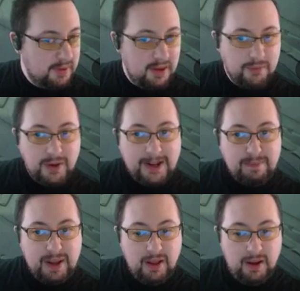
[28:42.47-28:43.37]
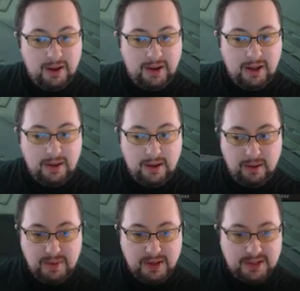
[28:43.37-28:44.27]
If we get a Bellhaunt,
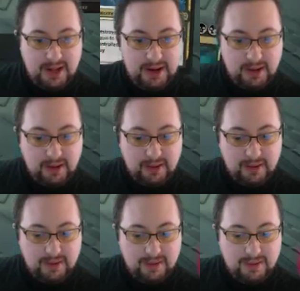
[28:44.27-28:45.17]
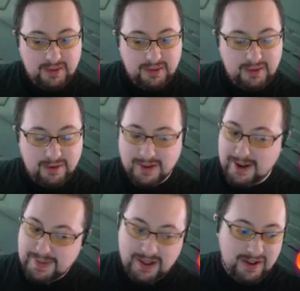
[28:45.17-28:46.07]
I'll be ecstatic. You're not
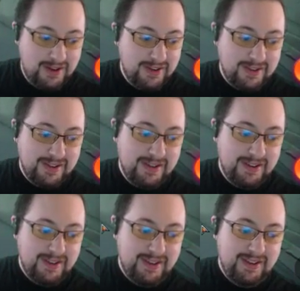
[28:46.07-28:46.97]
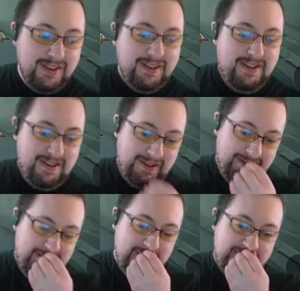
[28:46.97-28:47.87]
a Bellhaunt.
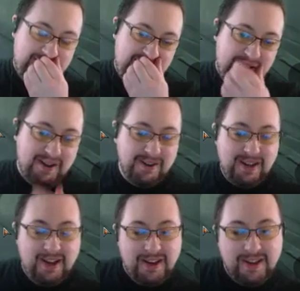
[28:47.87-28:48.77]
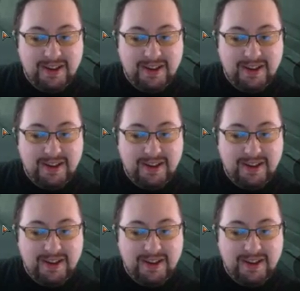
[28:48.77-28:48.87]
Oh dear. Okay.